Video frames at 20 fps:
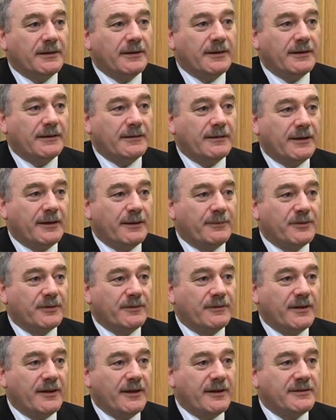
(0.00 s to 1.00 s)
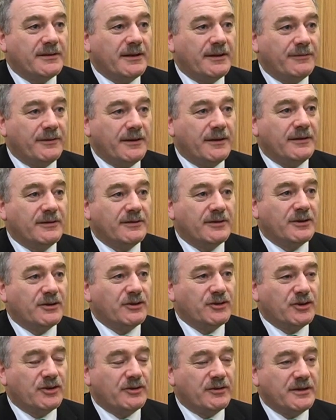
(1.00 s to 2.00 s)
in terms of the SFA's
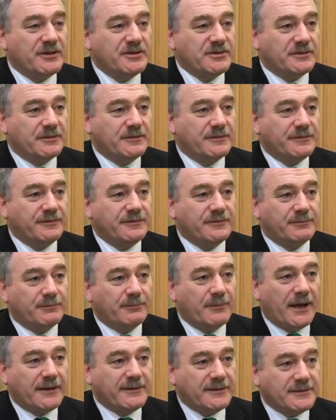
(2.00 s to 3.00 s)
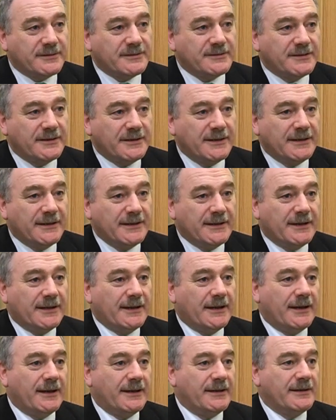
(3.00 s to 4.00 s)
consideration of matters,
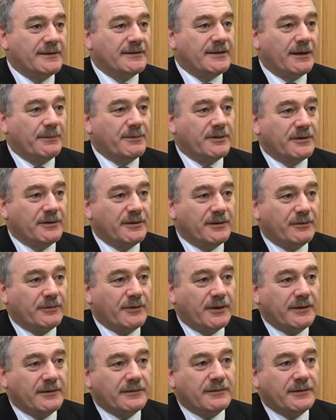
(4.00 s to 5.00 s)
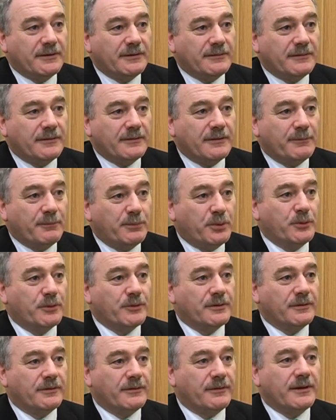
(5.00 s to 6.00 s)
and it's absolutely right and
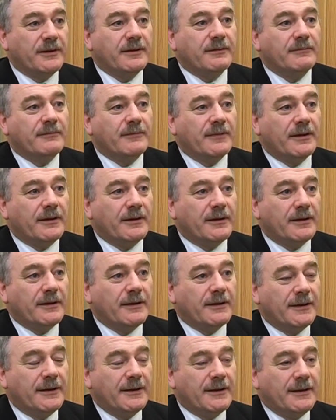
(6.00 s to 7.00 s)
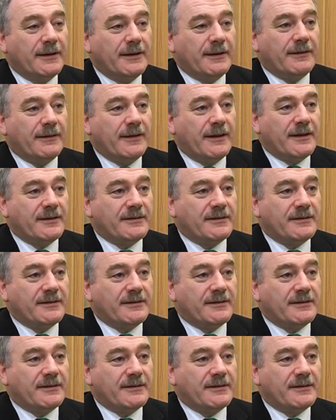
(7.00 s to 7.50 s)
important that the